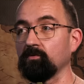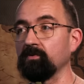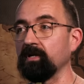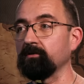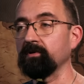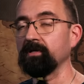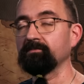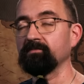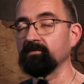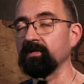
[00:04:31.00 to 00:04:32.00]
really, really,
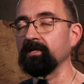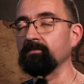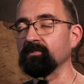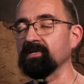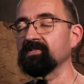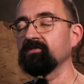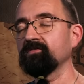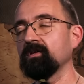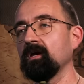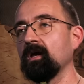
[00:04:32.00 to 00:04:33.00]
really impressive.
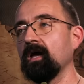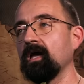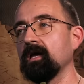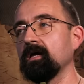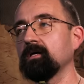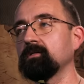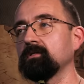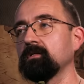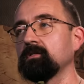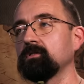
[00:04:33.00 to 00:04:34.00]
And
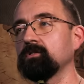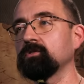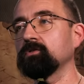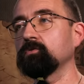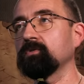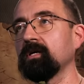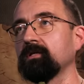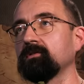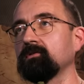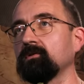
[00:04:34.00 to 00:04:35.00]
in addition to that,